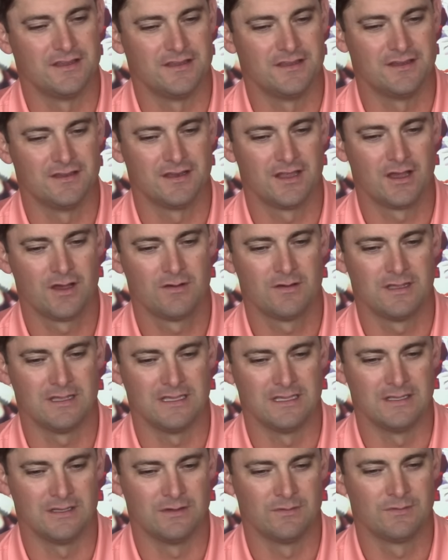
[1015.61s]
You know,
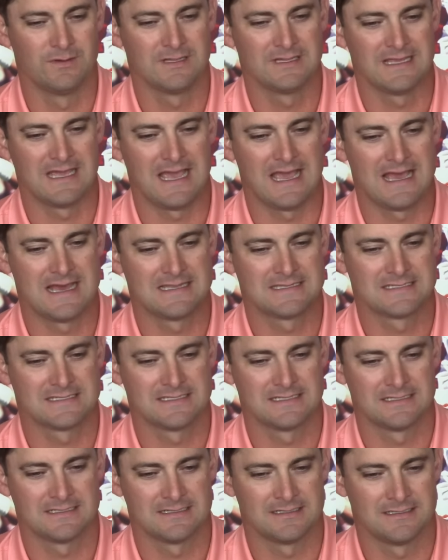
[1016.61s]
it, really hasn't.